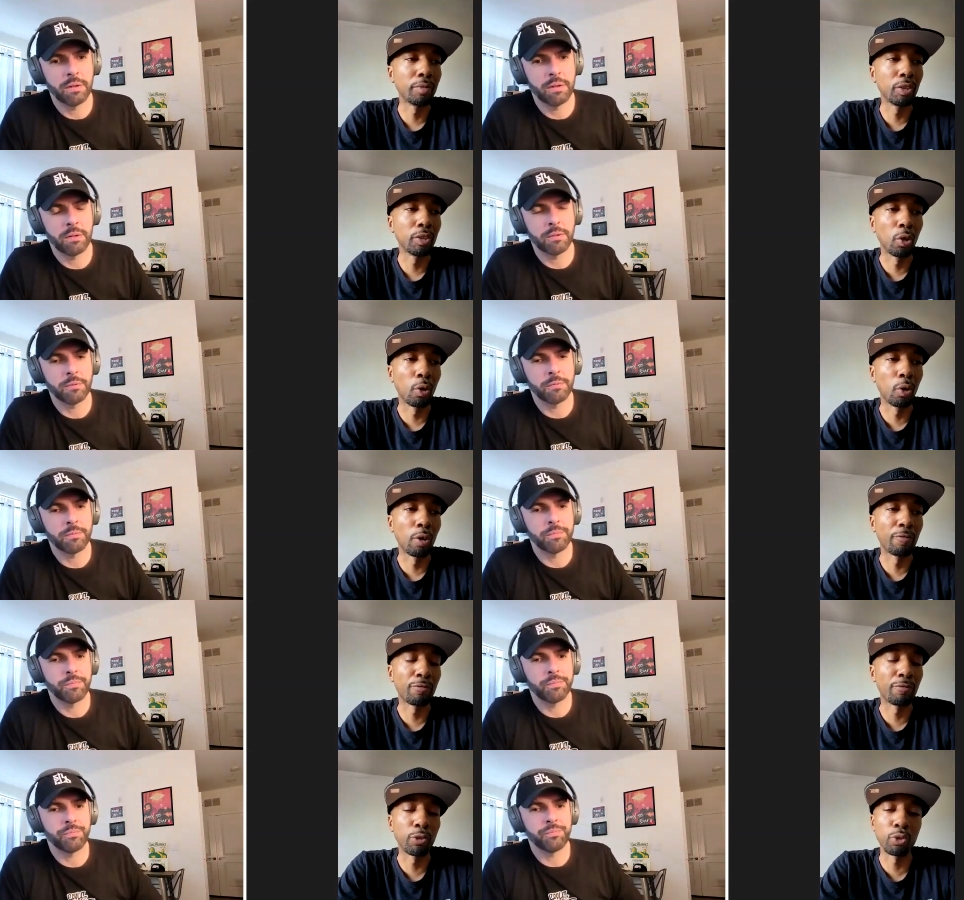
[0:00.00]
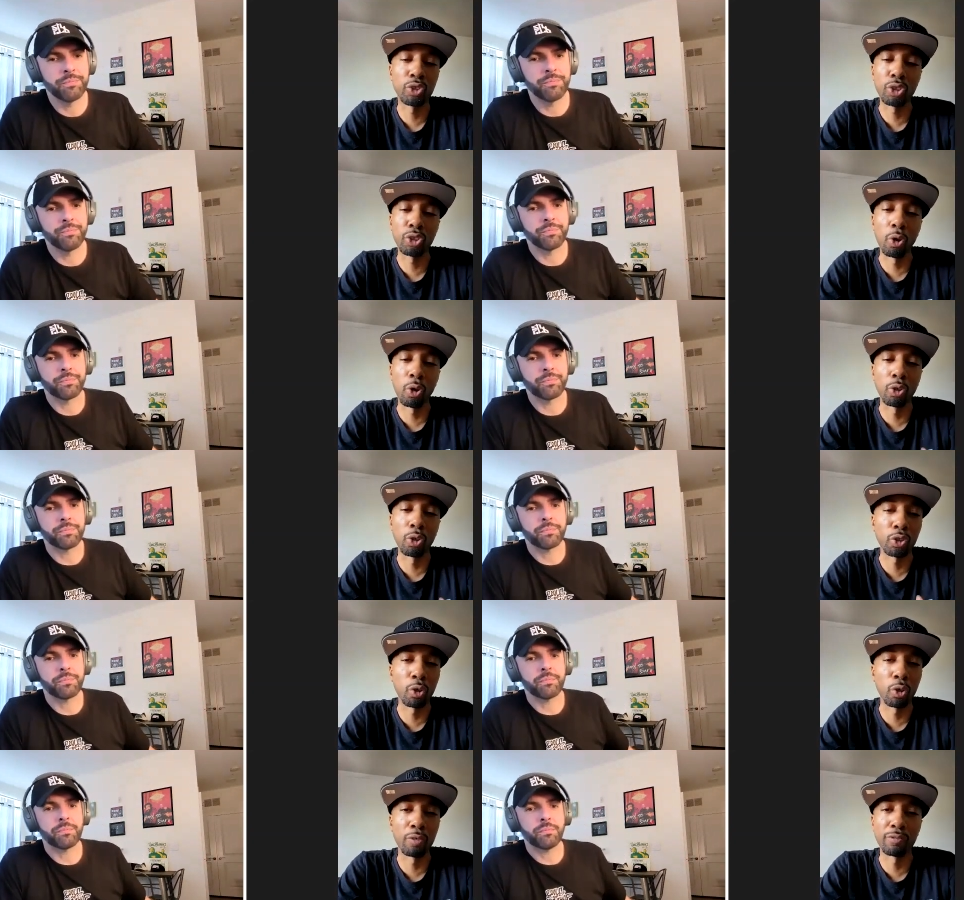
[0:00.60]
Speaker 1: you know, a few
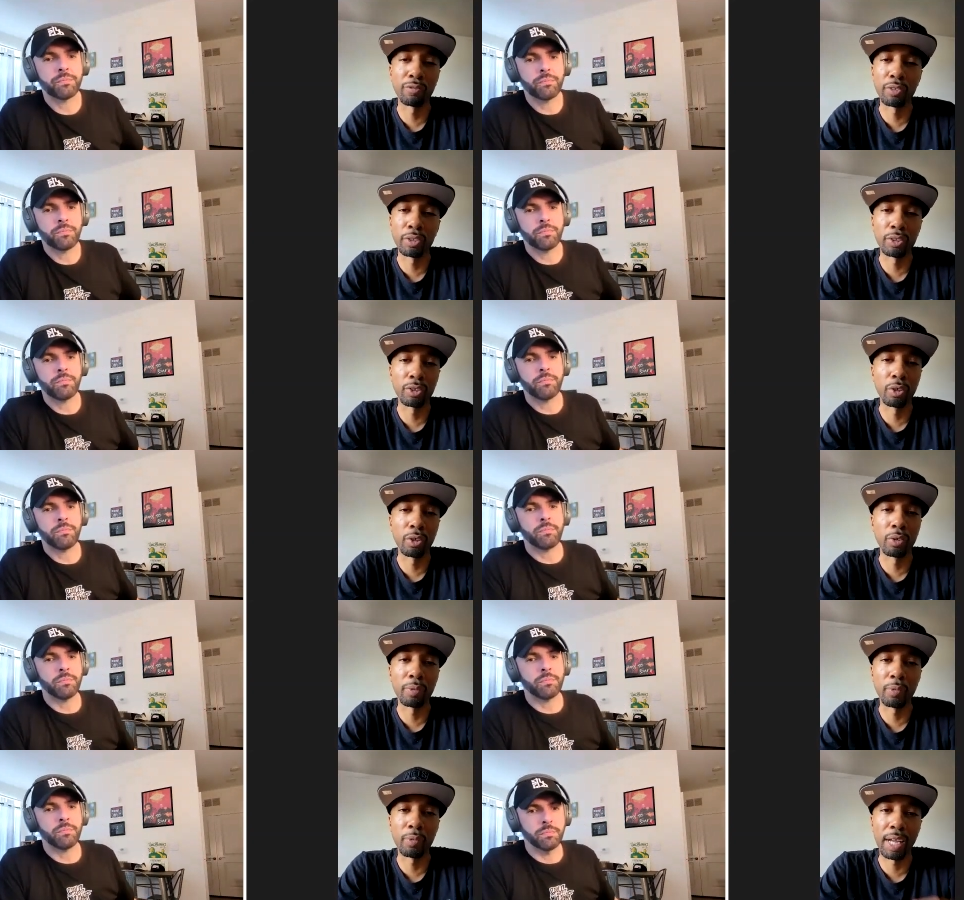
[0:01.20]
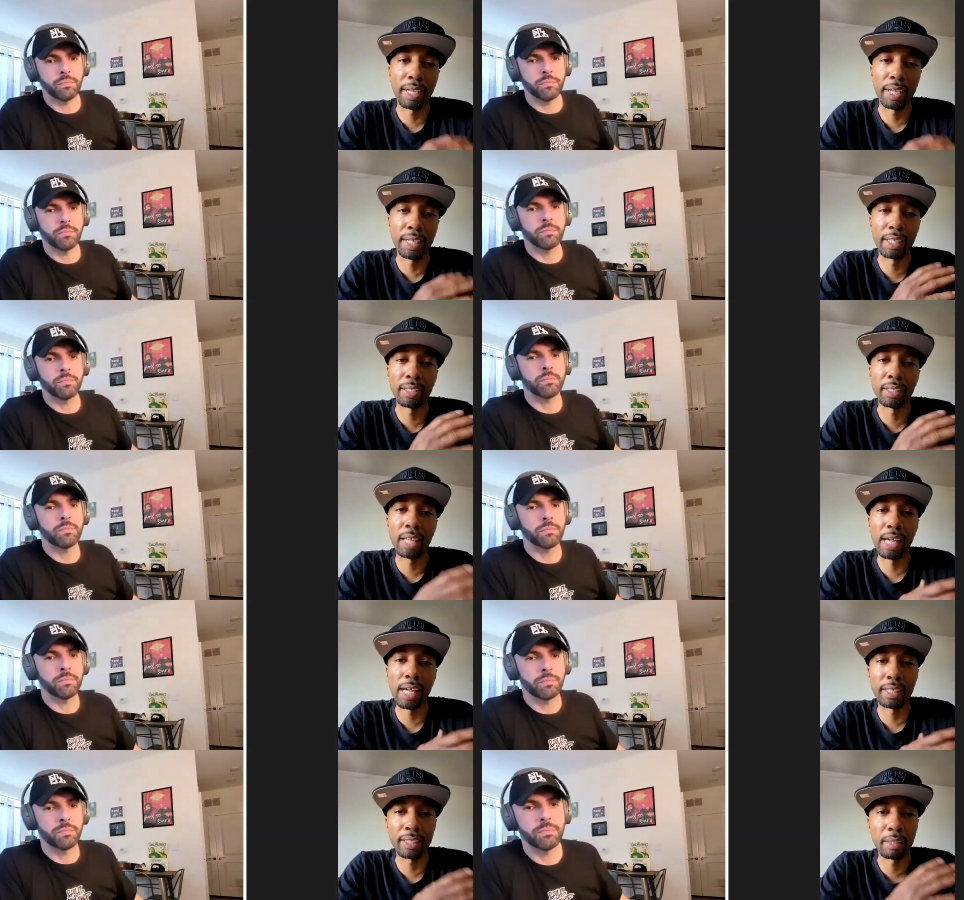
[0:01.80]
songs off of, you know, when I hear a
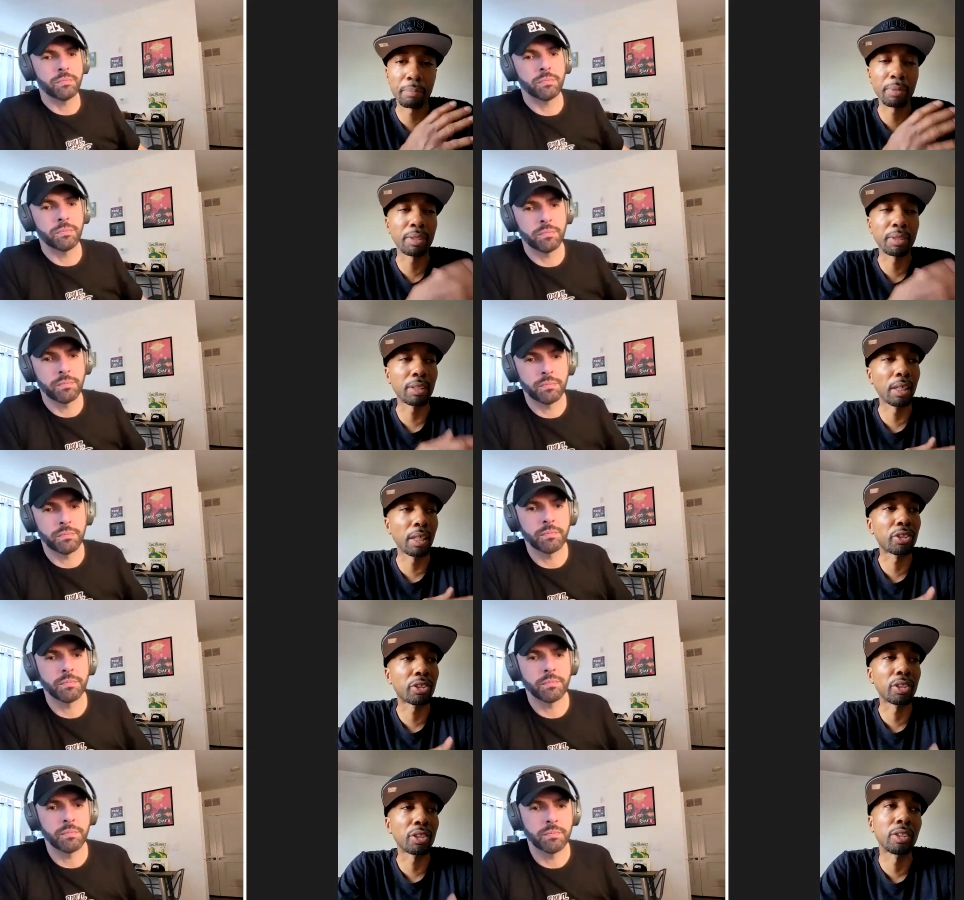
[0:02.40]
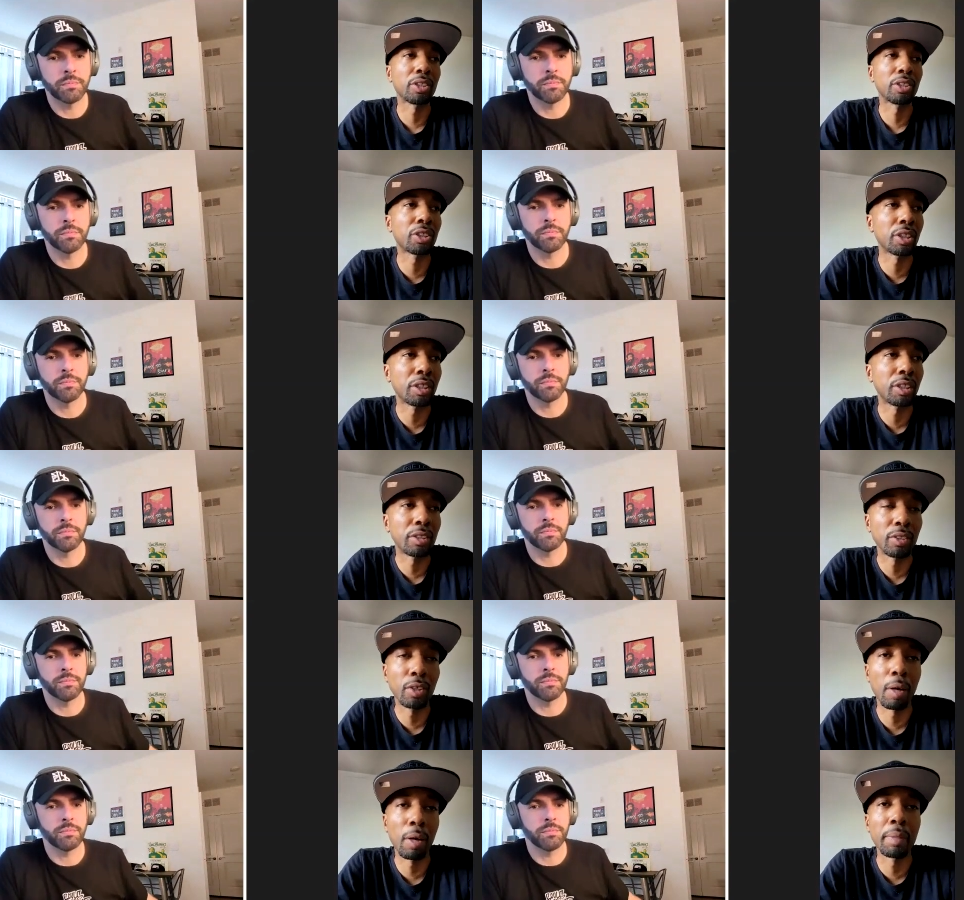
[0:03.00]
lot of their production and
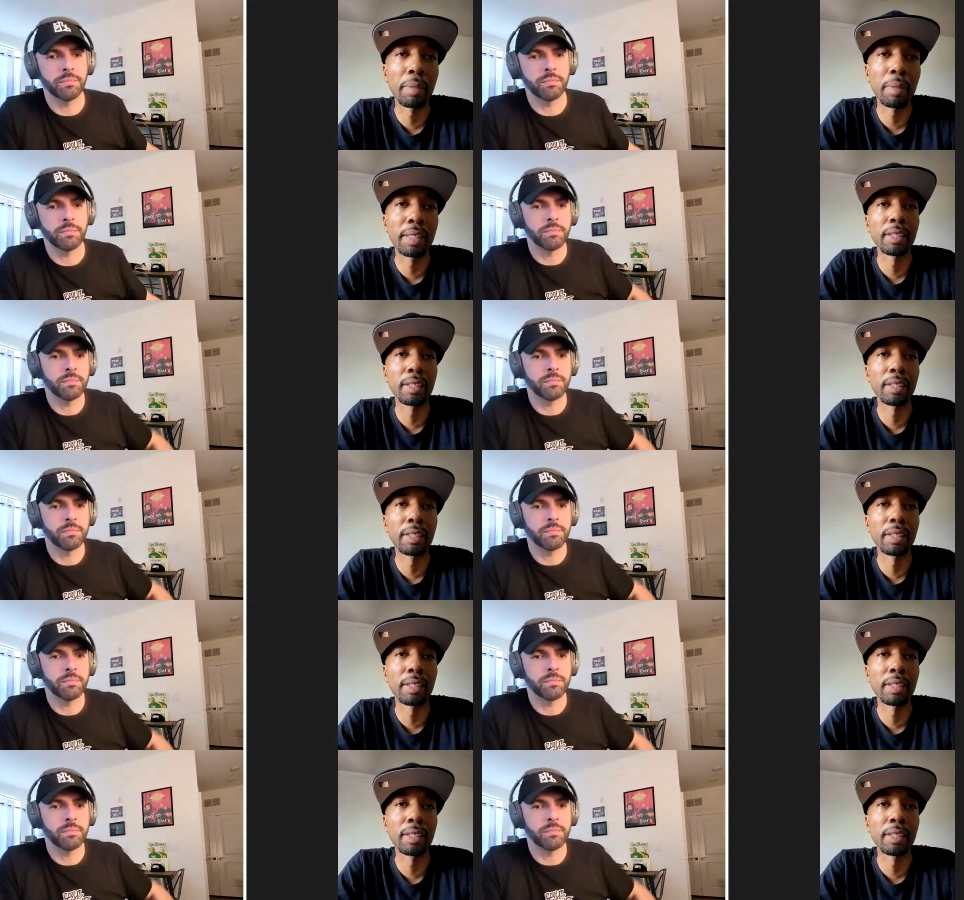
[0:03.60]
shit, you know what I mean?